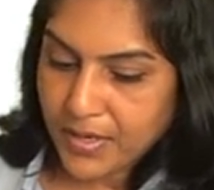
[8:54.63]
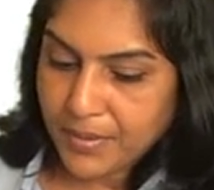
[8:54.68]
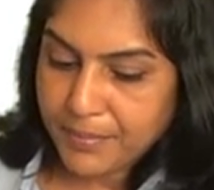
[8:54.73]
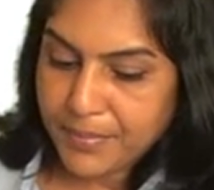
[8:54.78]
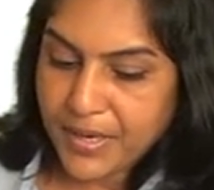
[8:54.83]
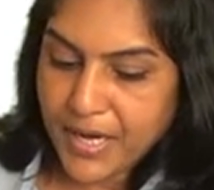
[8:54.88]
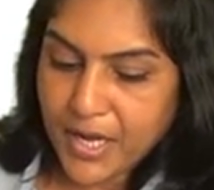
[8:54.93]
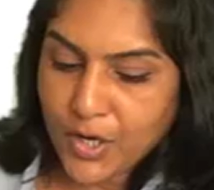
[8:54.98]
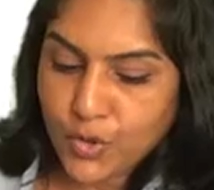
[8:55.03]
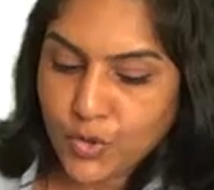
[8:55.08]

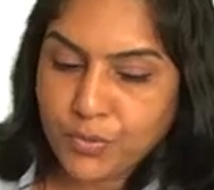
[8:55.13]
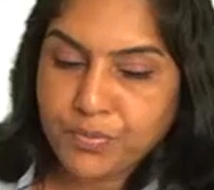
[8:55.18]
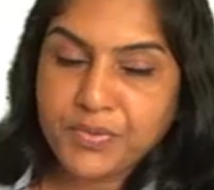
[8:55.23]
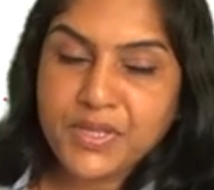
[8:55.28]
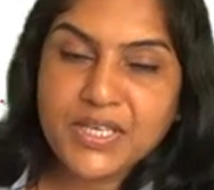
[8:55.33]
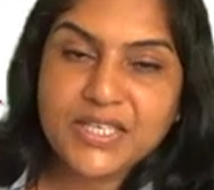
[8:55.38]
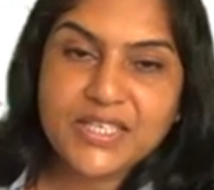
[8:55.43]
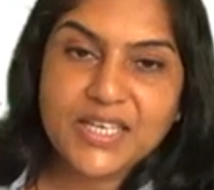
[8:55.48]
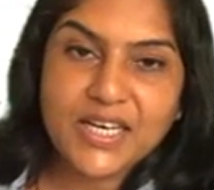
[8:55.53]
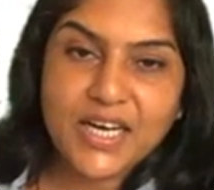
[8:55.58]
But I hope
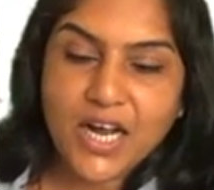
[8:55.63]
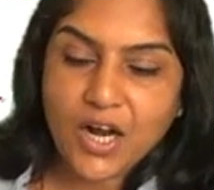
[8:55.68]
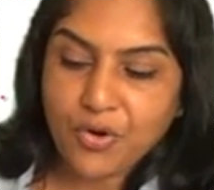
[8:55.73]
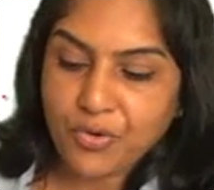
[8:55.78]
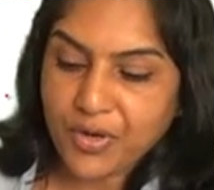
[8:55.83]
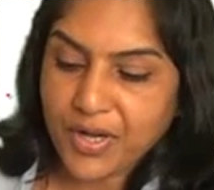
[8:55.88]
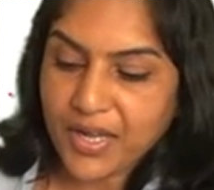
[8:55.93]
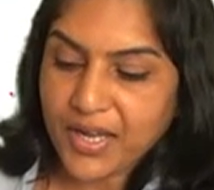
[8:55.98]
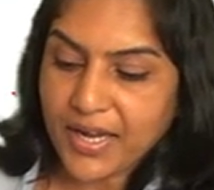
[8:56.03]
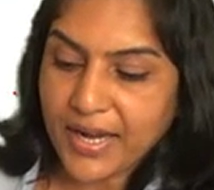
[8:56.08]
these
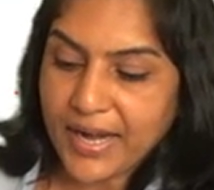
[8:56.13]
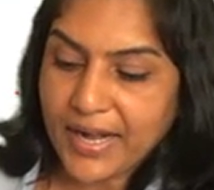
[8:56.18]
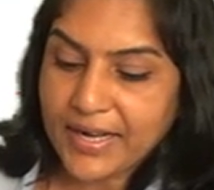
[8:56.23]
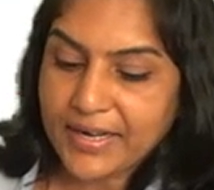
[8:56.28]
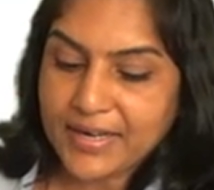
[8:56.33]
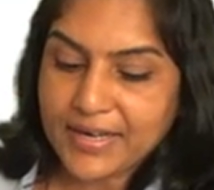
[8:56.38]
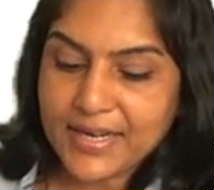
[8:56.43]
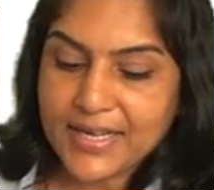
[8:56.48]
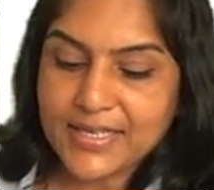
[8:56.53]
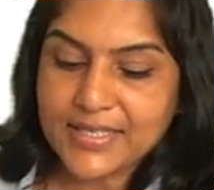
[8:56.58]
accounting
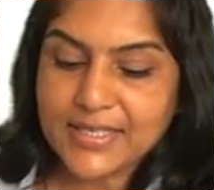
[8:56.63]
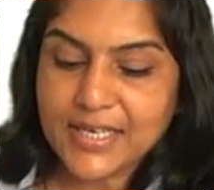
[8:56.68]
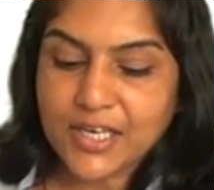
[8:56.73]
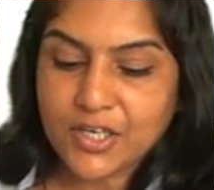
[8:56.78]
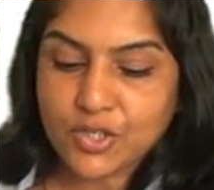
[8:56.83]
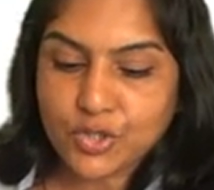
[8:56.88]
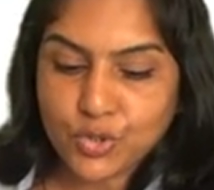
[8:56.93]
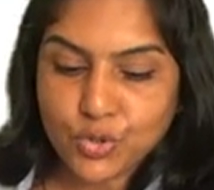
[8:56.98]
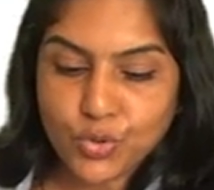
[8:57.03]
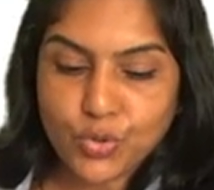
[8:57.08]
entries are
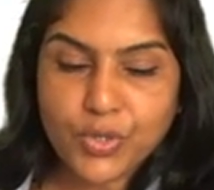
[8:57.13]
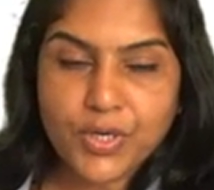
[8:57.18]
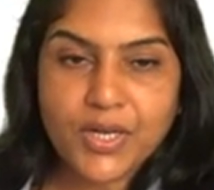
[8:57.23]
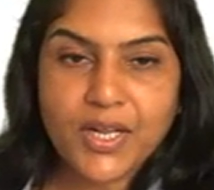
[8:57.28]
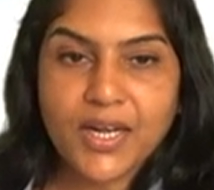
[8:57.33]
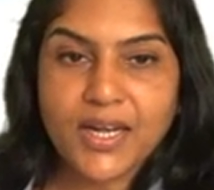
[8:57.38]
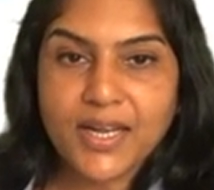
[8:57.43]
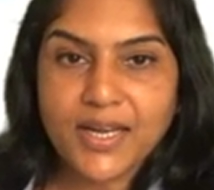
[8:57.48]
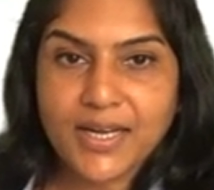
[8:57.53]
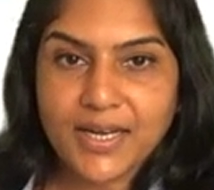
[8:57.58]

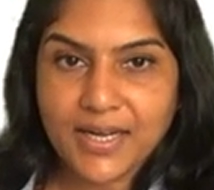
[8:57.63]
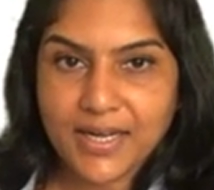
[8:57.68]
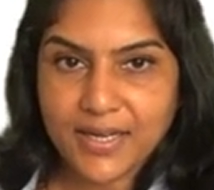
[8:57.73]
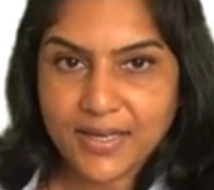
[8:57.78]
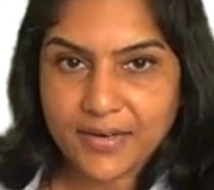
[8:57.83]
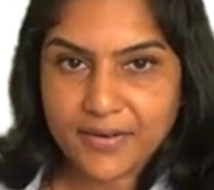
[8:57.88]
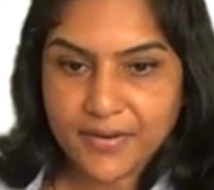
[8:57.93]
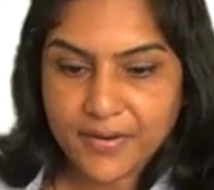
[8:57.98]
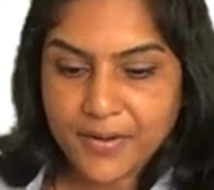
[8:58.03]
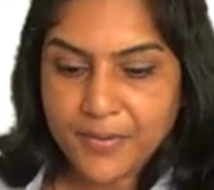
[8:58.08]
totally
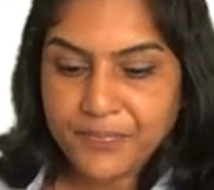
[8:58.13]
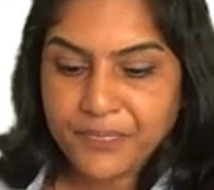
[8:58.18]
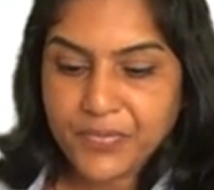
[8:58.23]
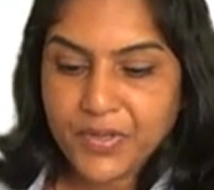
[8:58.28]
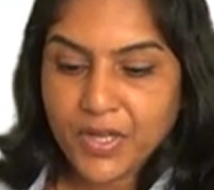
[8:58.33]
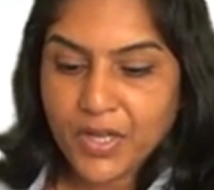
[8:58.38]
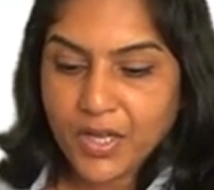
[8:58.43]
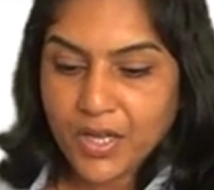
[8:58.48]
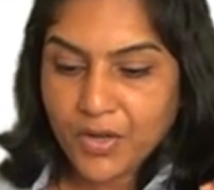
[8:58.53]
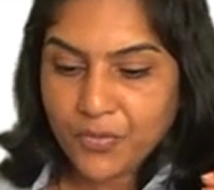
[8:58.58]
clear.
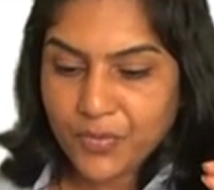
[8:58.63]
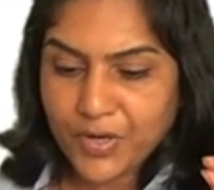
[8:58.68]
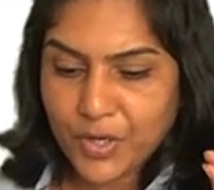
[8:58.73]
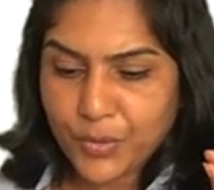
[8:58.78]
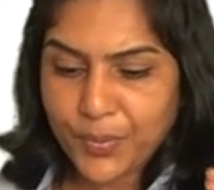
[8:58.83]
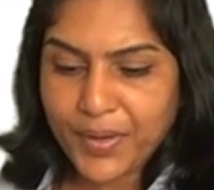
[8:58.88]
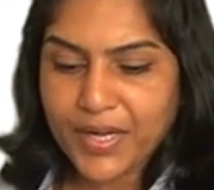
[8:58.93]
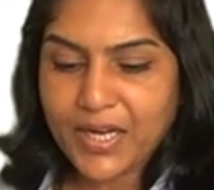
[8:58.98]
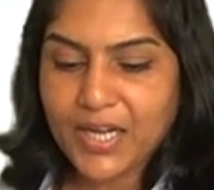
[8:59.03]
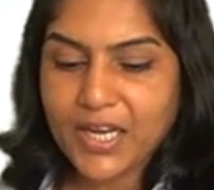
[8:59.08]
We
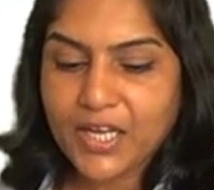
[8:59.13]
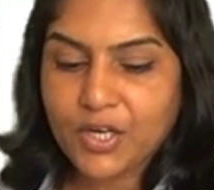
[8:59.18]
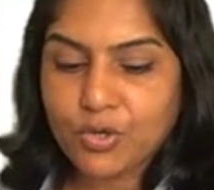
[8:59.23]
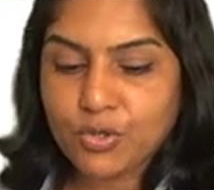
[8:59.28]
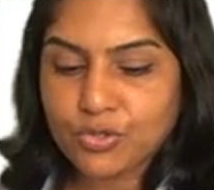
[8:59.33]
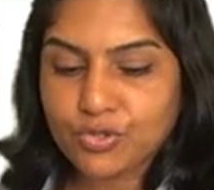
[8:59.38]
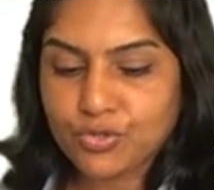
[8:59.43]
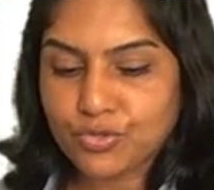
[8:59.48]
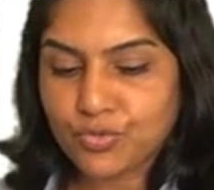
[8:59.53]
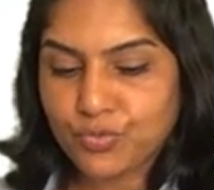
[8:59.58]
quickly
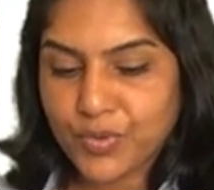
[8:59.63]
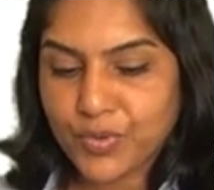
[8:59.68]
go through